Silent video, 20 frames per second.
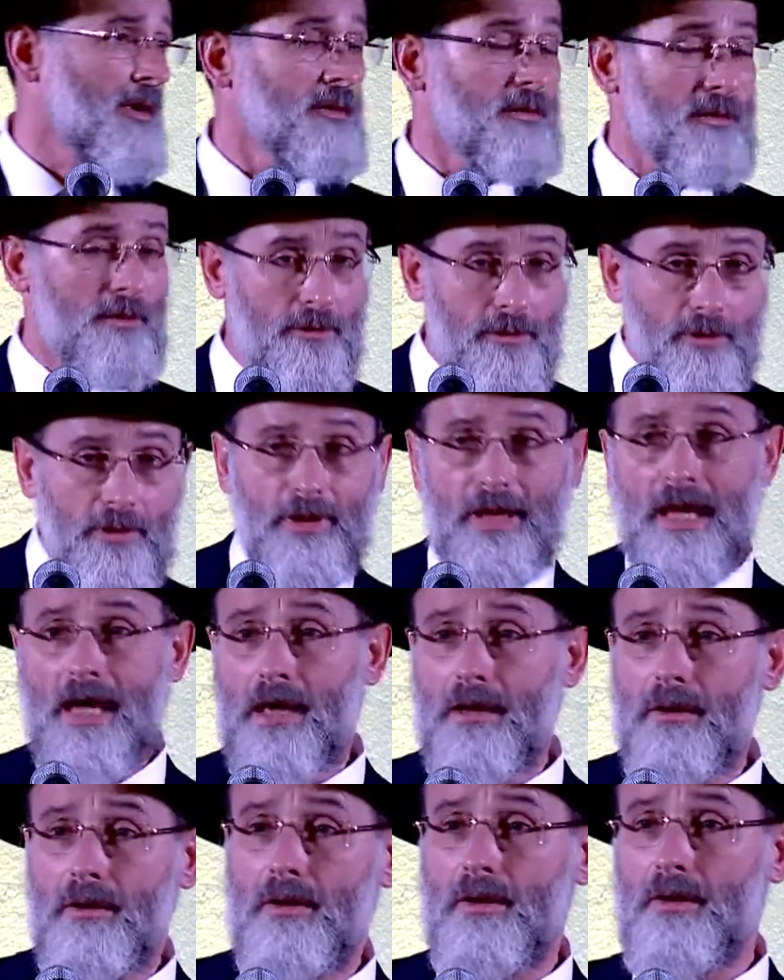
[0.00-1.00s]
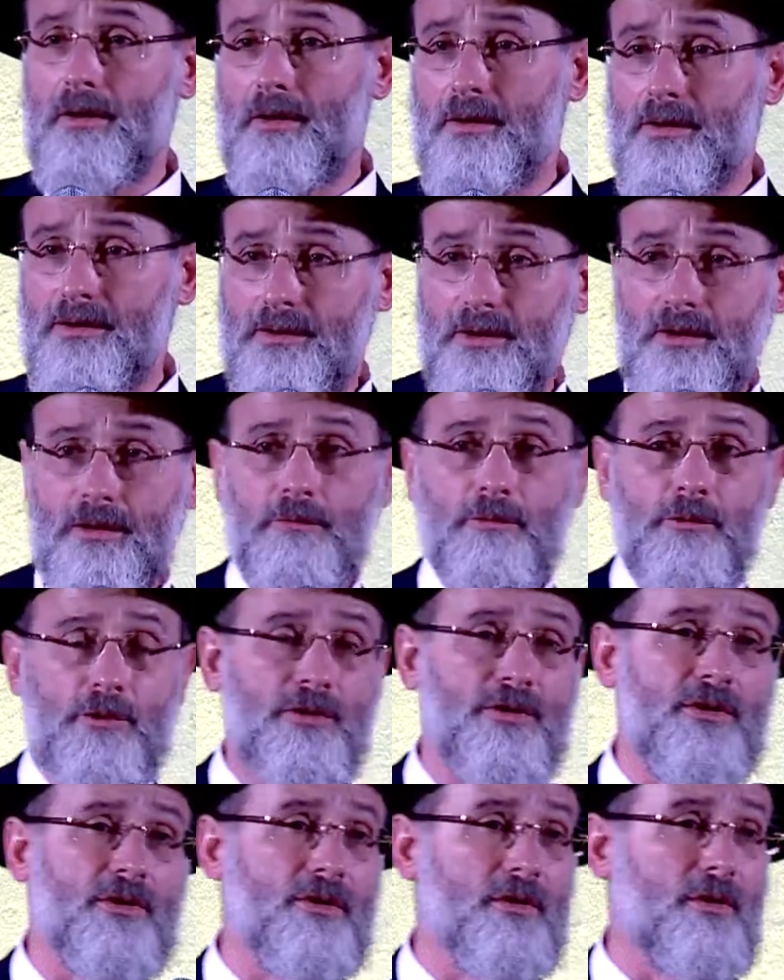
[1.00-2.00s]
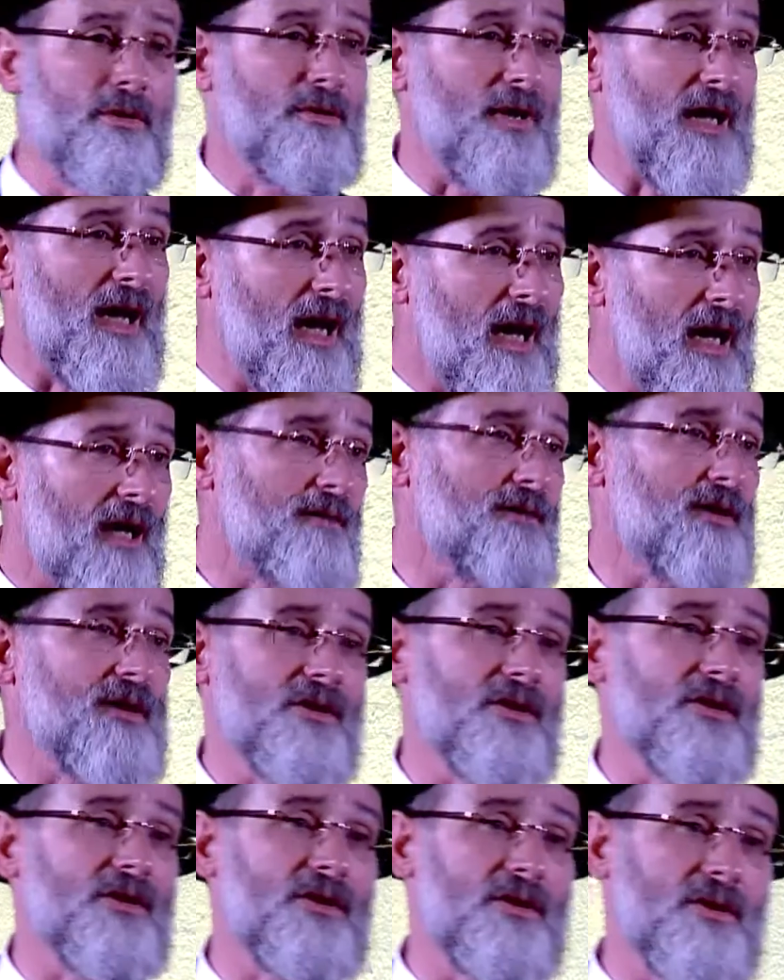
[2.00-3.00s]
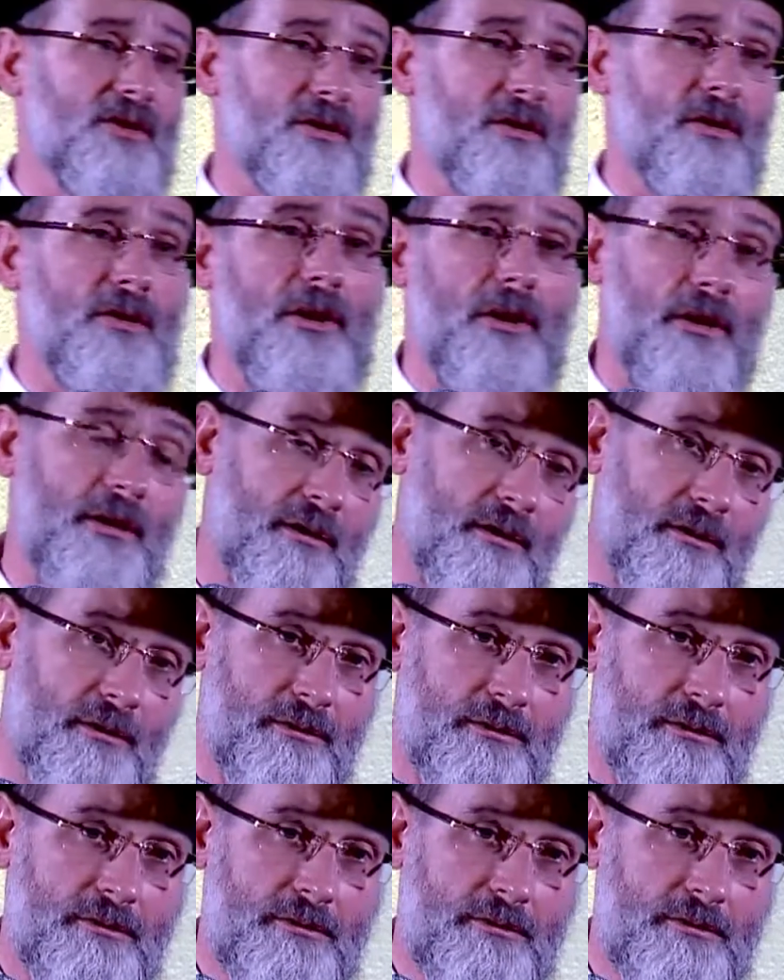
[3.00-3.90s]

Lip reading: to learn the halachas and the musar of Avas Yisrael,